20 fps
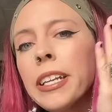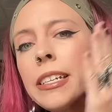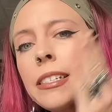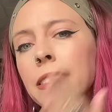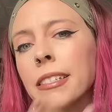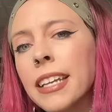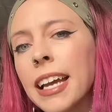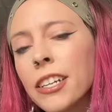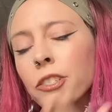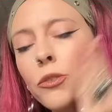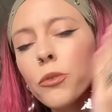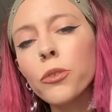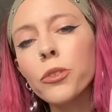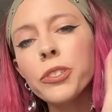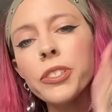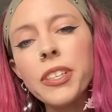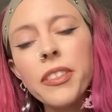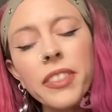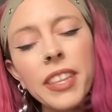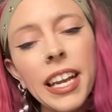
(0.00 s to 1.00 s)
is natural or
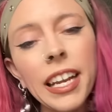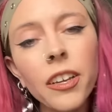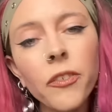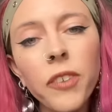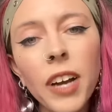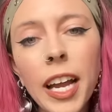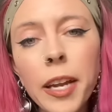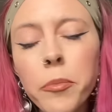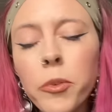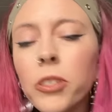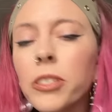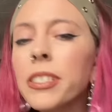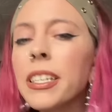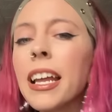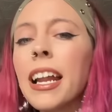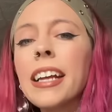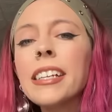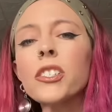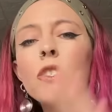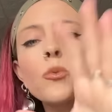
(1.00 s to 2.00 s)
synthetic fibers,
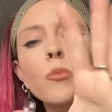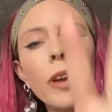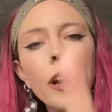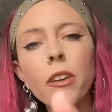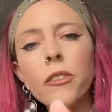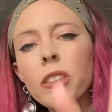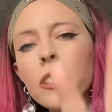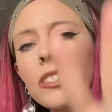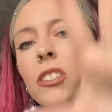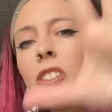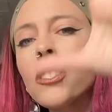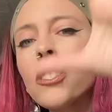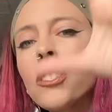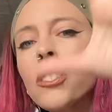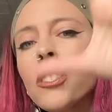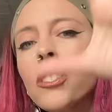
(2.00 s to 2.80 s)
and I swear this is the